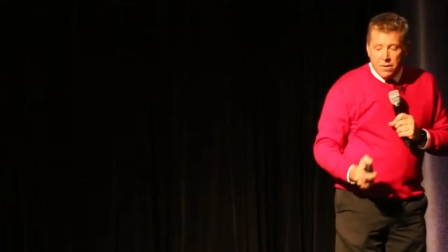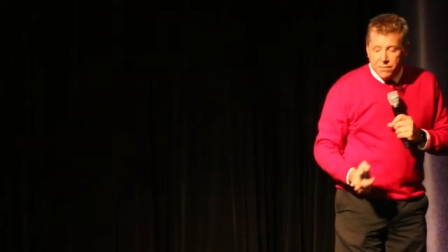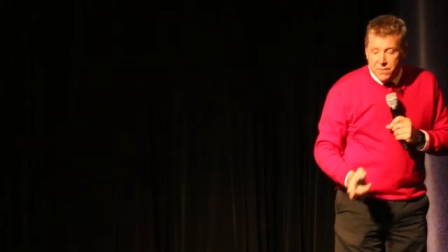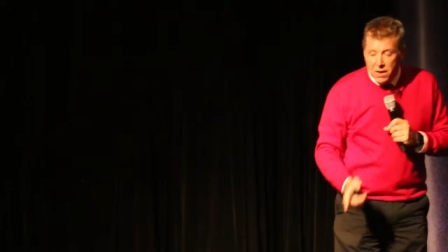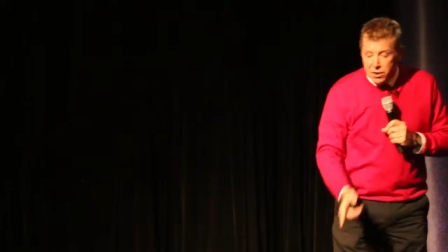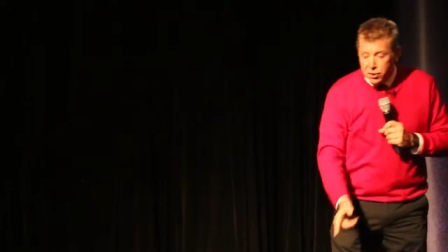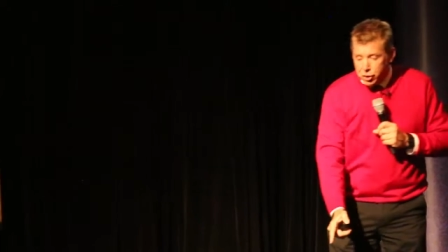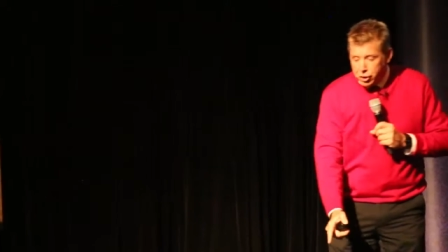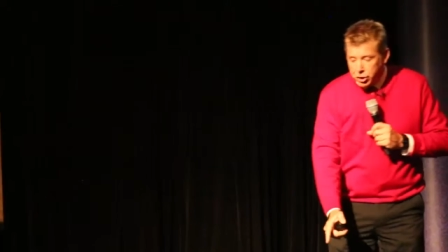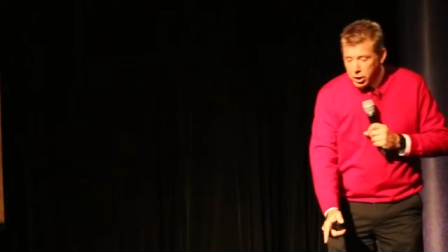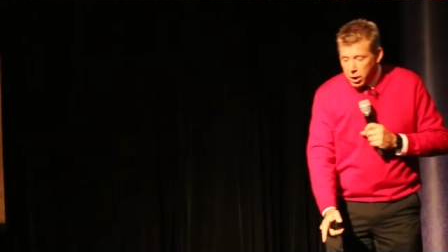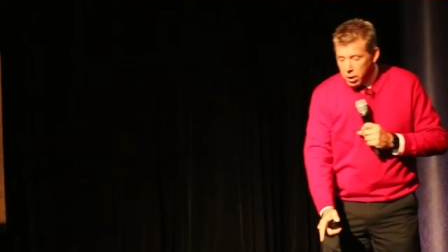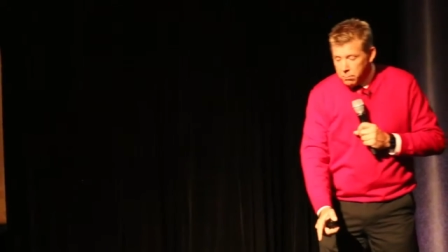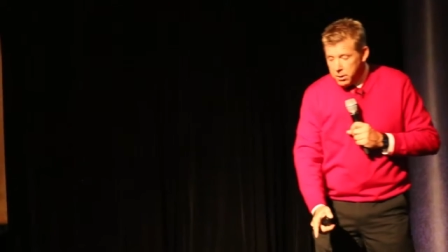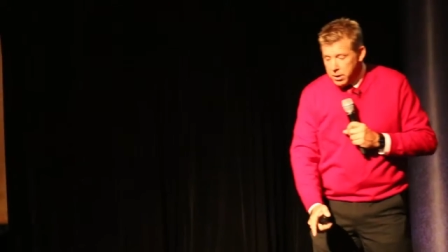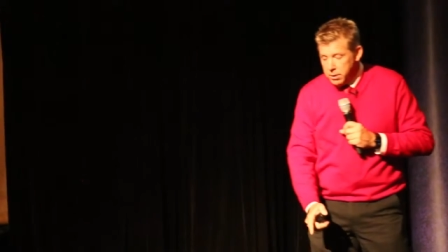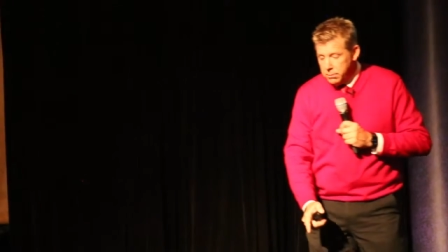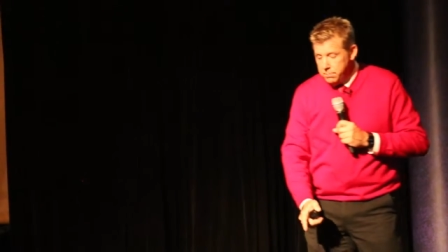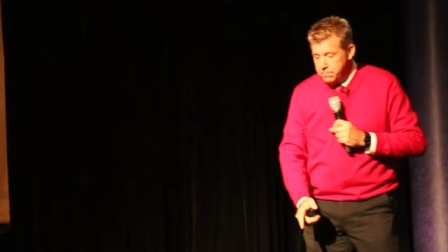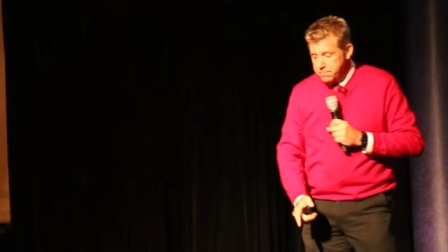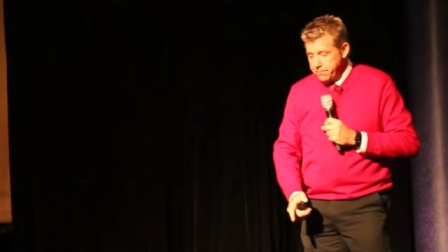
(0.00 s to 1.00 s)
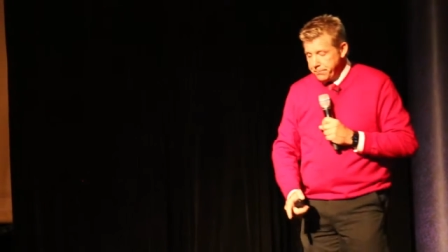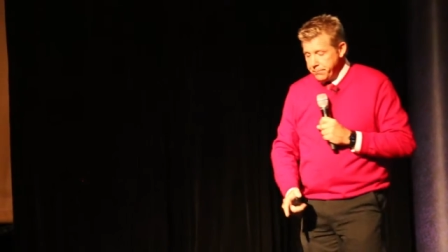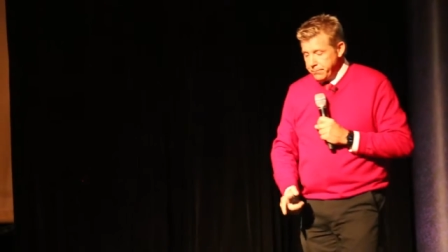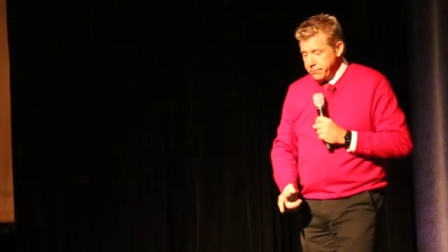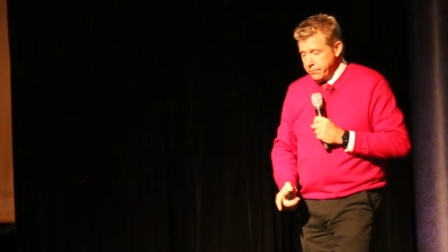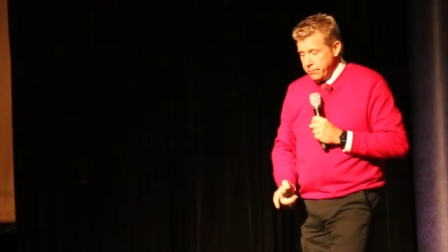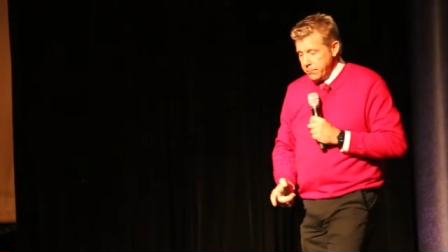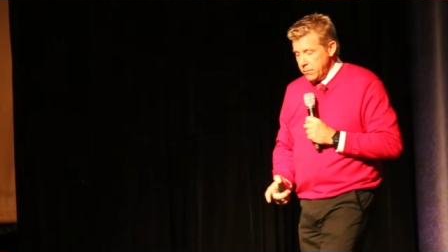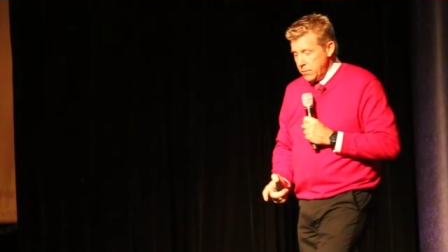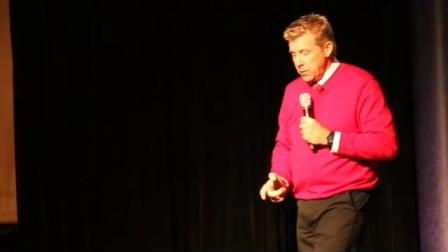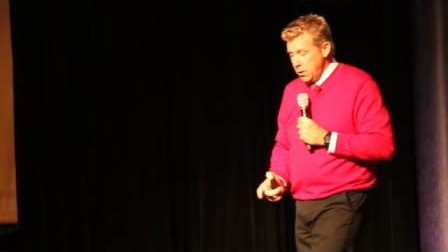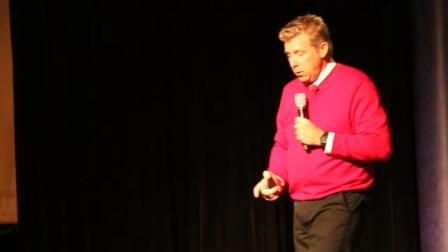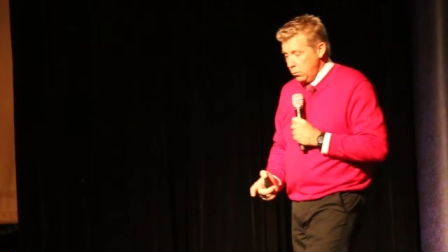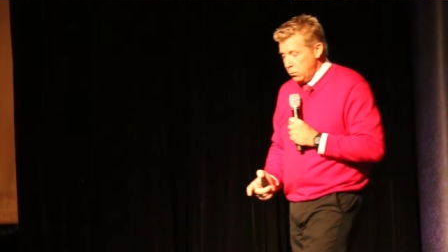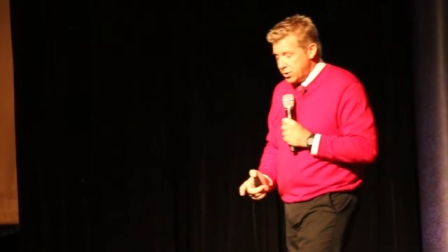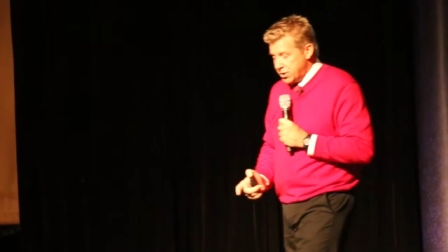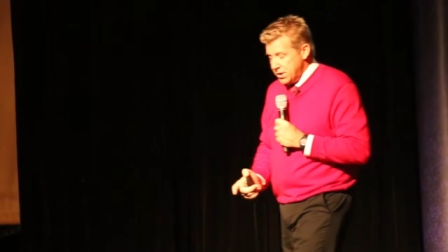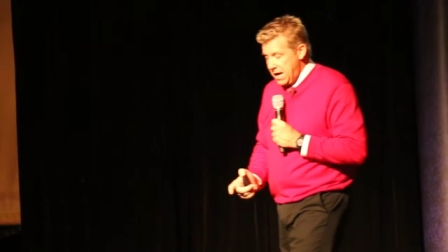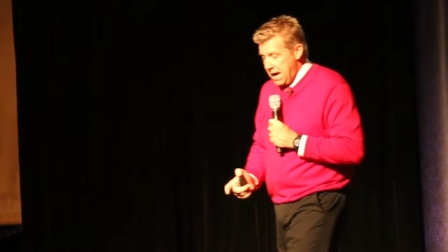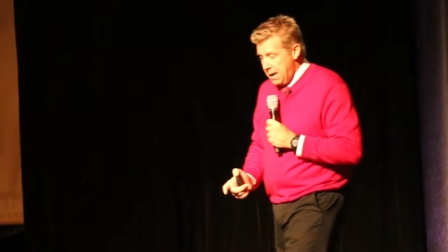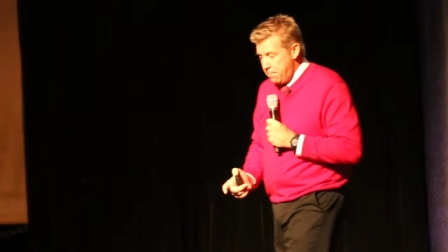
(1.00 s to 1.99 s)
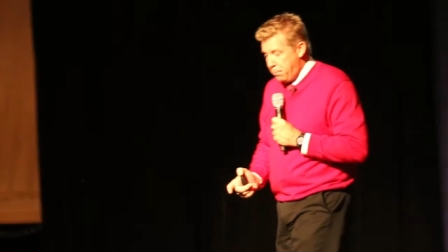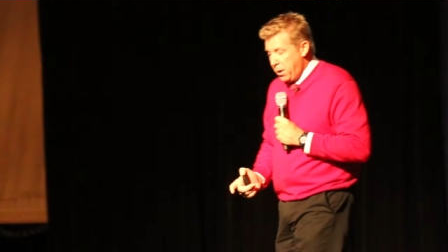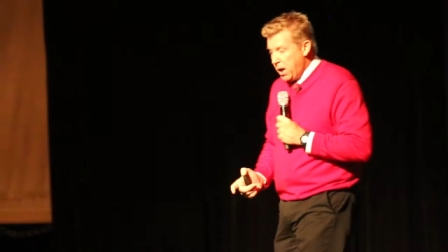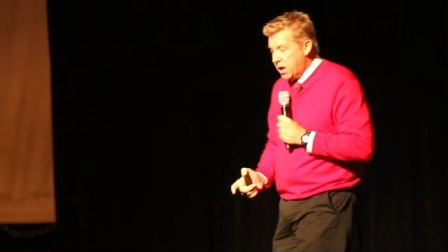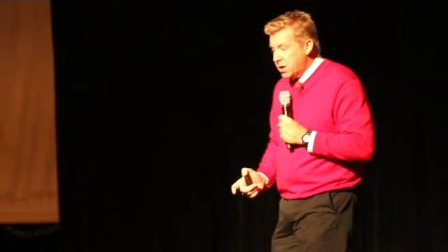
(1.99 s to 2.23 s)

This gentleman was named